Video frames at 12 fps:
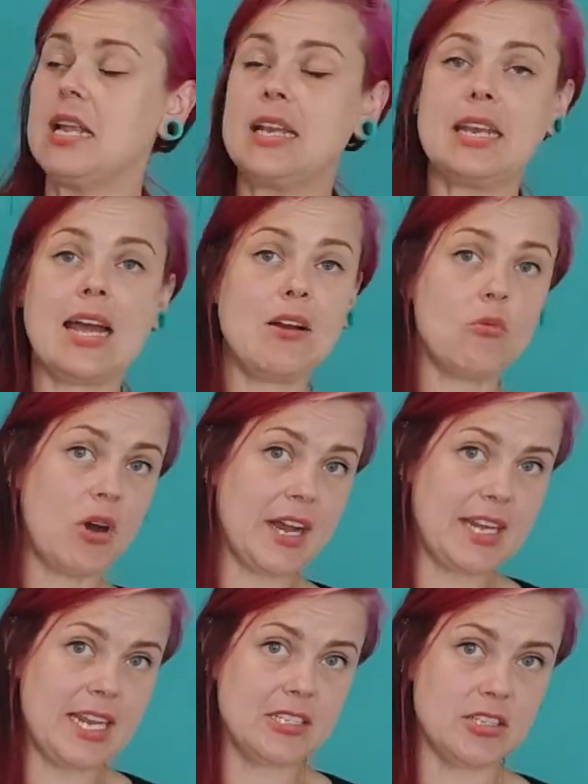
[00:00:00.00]
Now what I
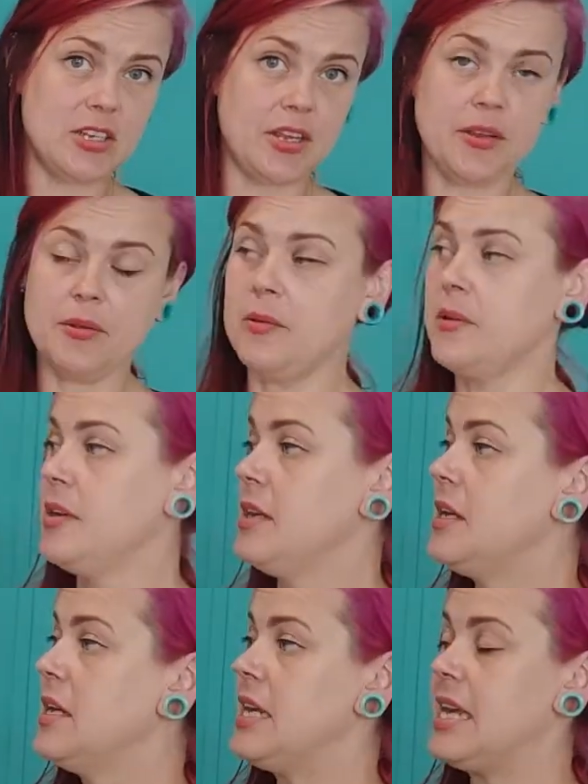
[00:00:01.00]
need to do
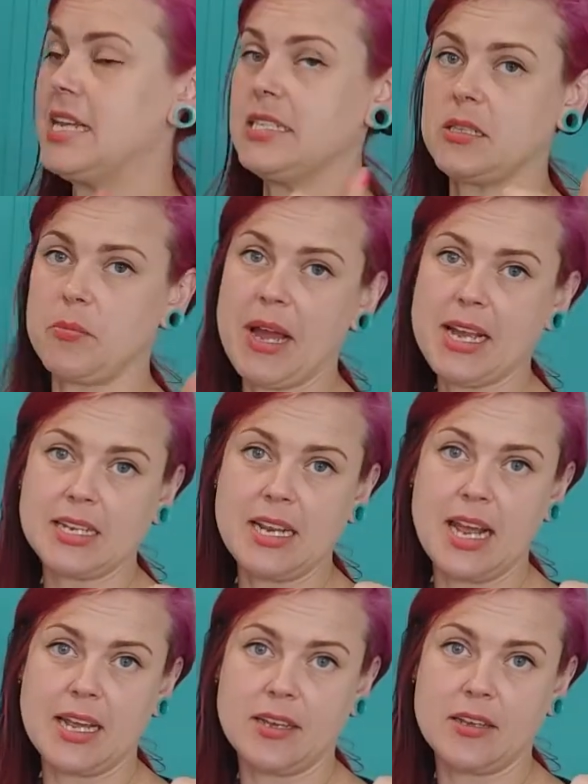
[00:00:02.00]
is the back
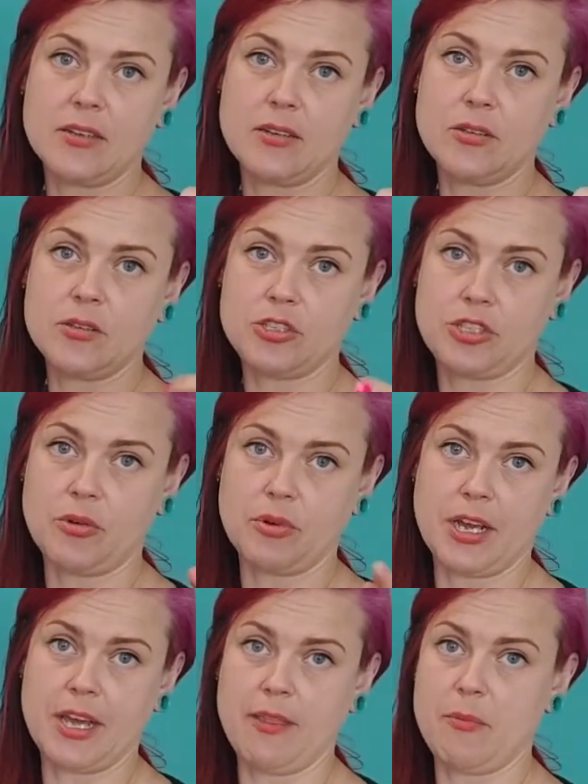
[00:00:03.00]
neck, the shoulder
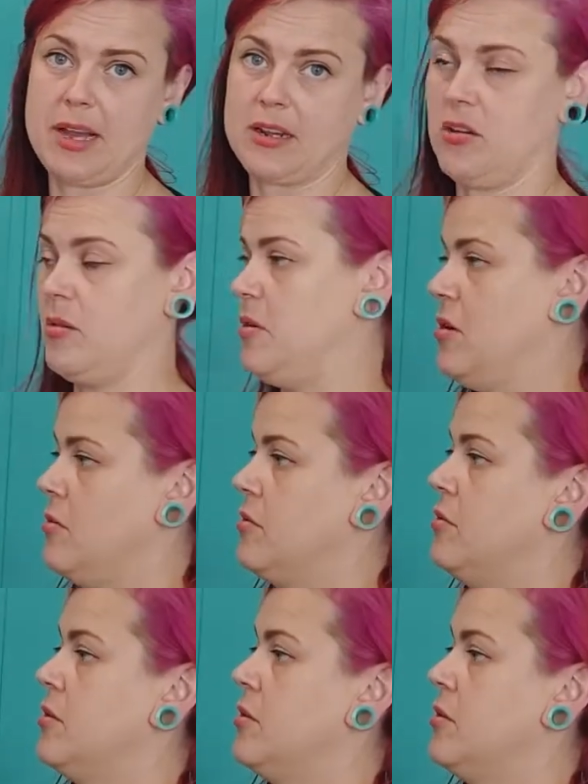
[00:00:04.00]
and the back armhole.